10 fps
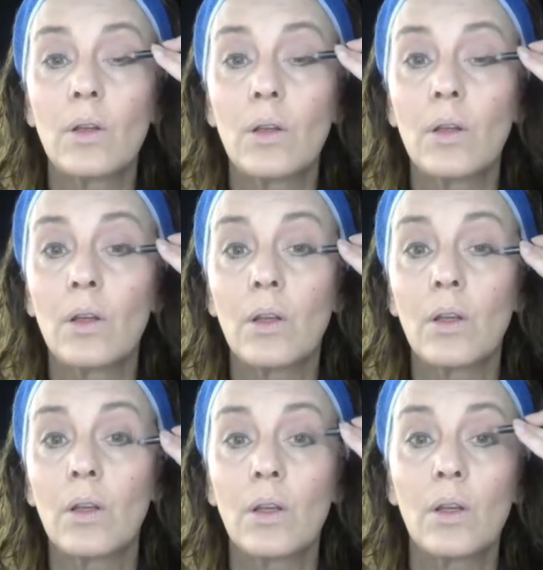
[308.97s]

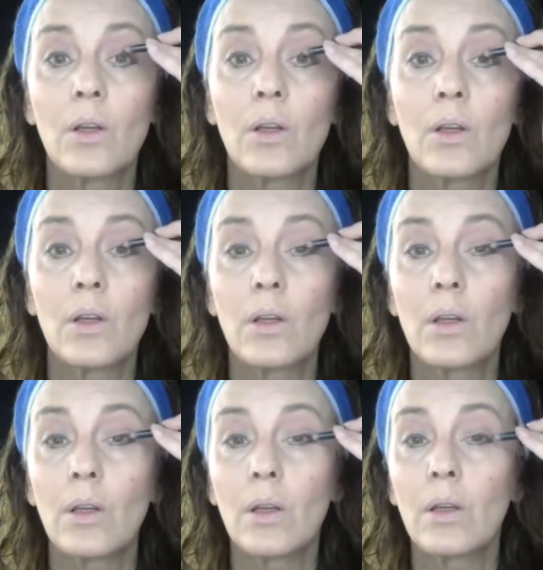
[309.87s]

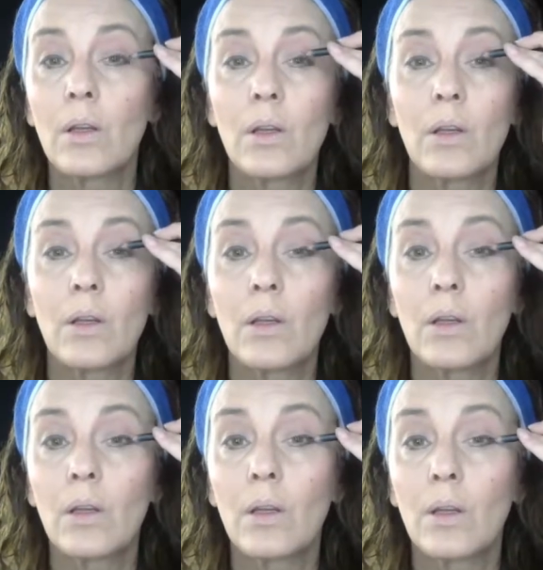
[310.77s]

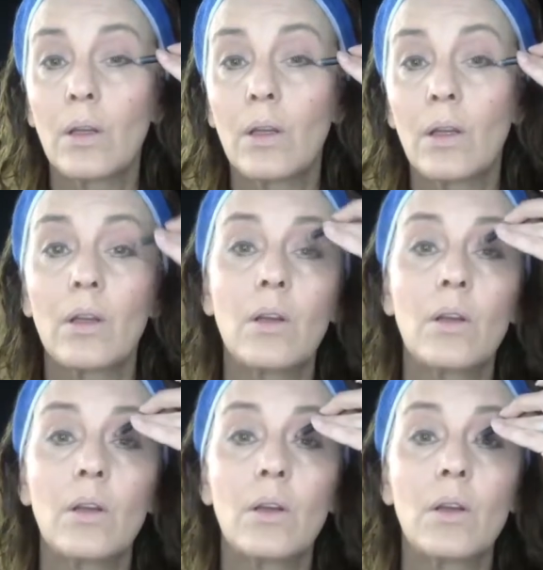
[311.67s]

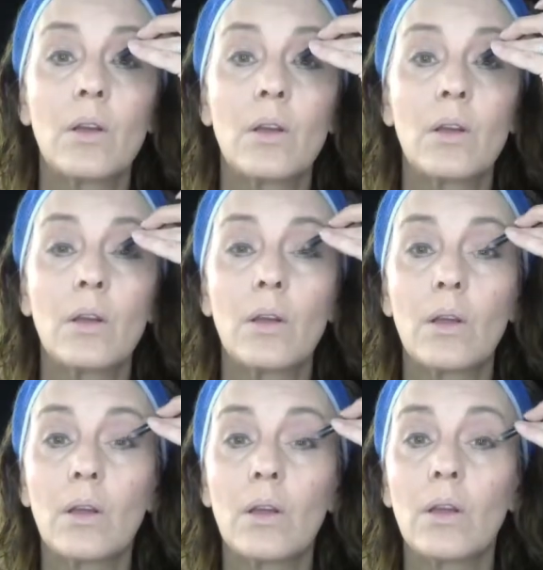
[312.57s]

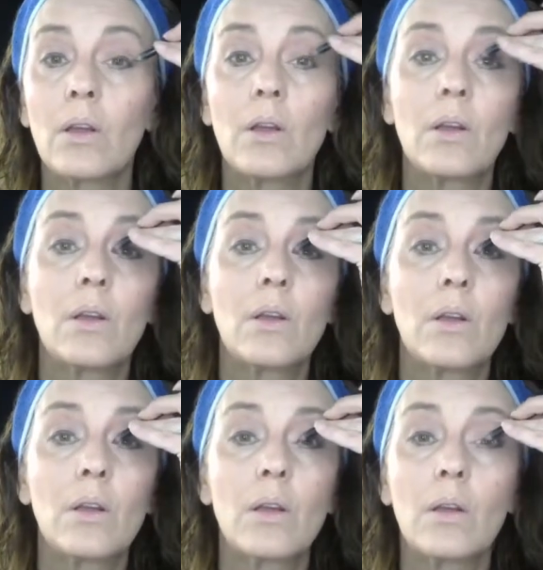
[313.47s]

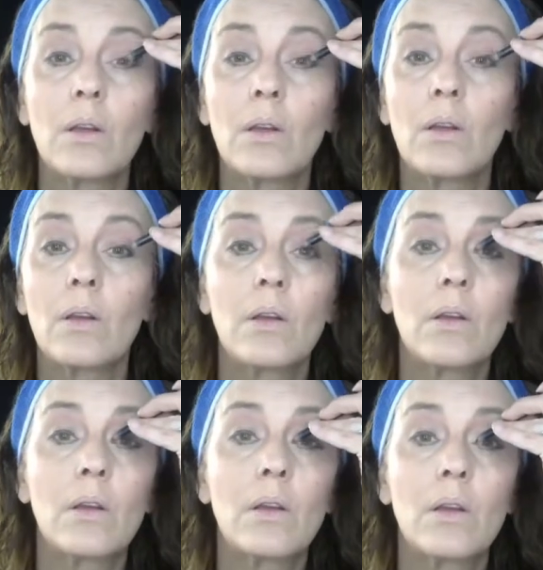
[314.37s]
Nobody speaks.